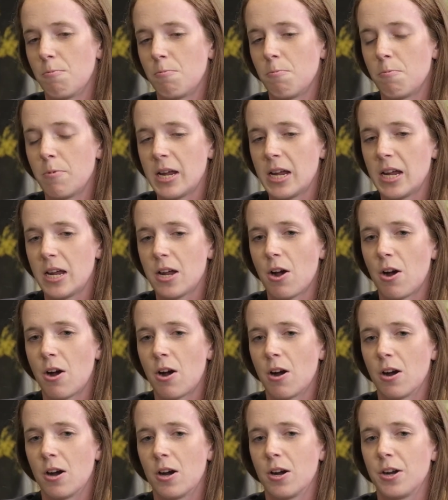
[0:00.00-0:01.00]
we
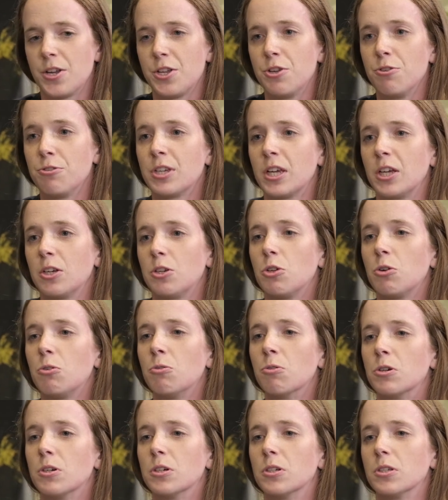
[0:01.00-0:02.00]
are using
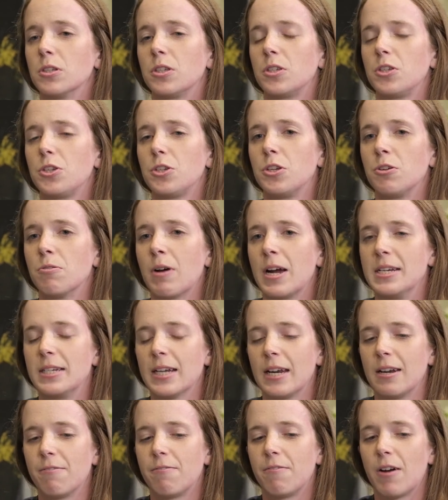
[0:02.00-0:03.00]
tools to
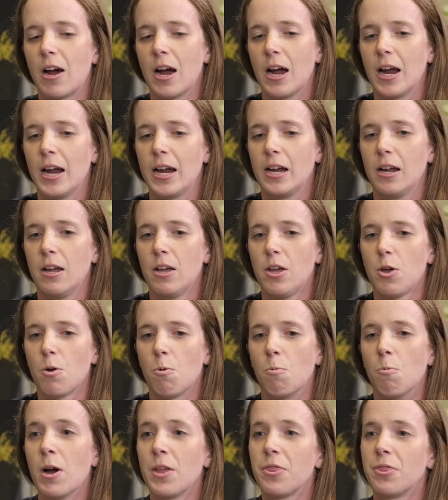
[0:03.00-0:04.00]
identify
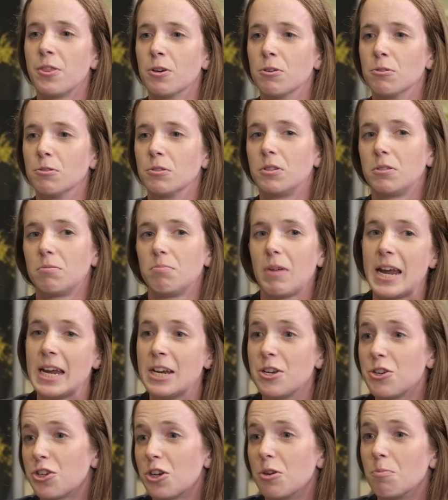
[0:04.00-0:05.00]
what those
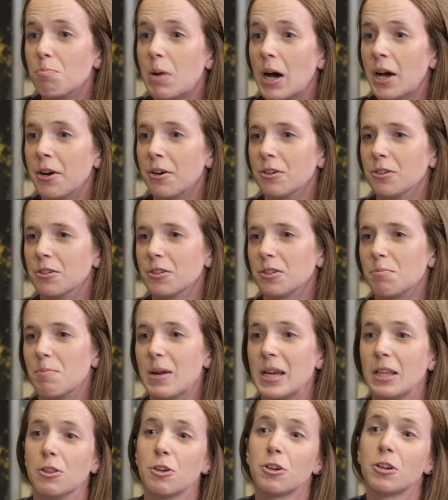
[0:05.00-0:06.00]
ancient puddles
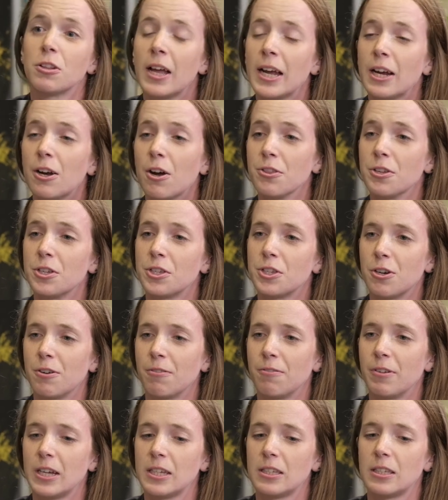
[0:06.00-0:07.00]
may look like on the
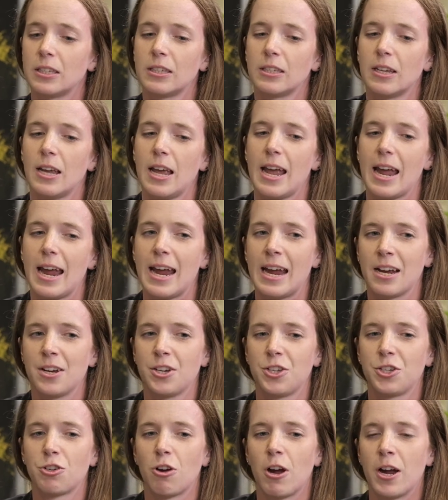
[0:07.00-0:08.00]
surface
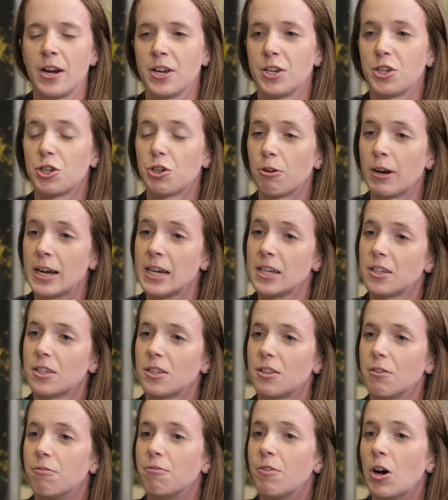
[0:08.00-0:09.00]
and trying to trace
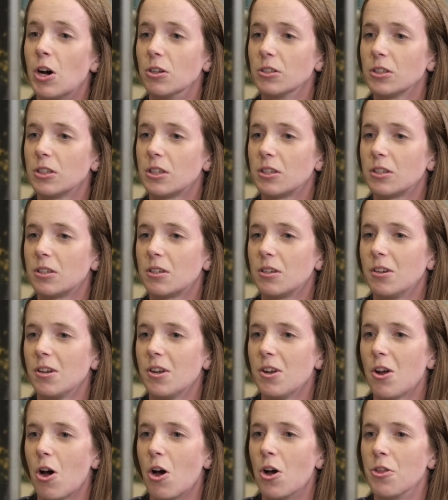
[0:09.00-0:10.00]
the faults
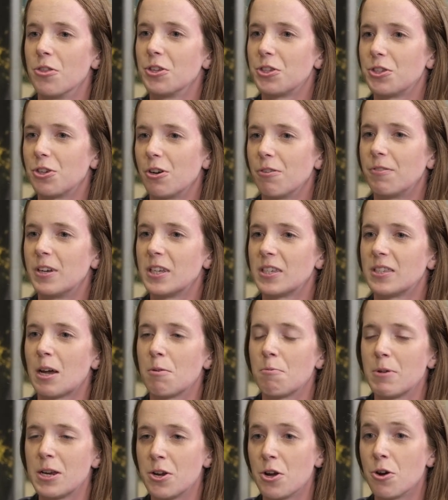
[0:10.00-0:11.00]
on the surface
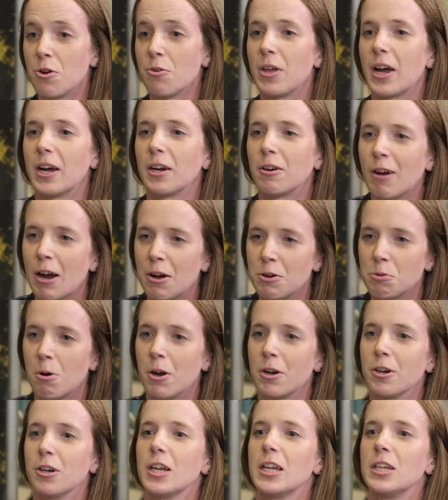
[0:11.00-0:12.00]
that we know that
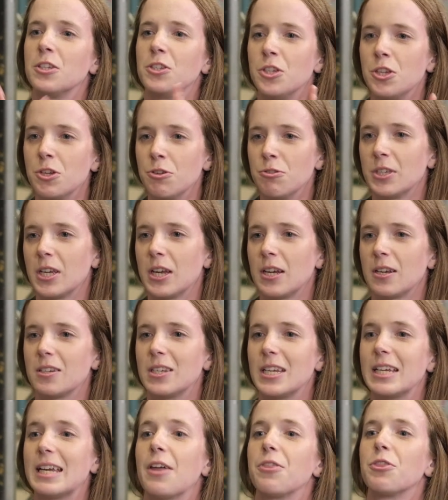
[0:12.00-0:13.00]
groundwater is using
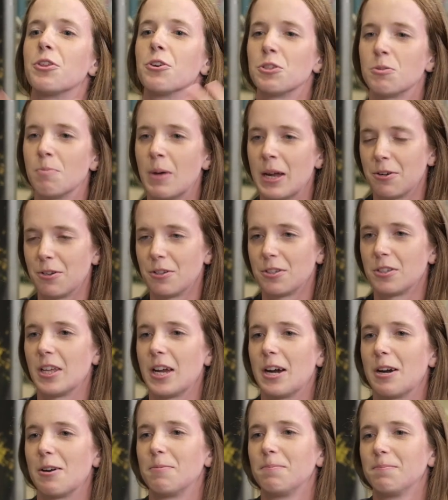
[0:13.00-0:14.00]
to get those metals
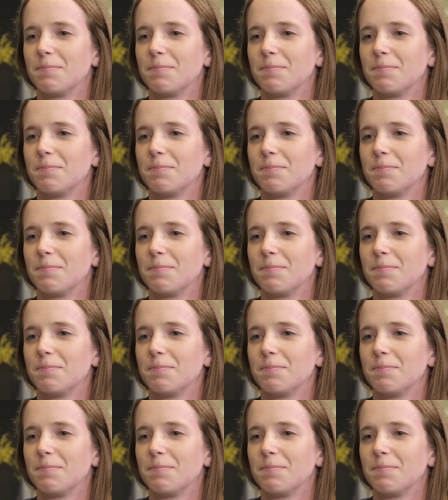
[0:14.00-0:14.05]
there.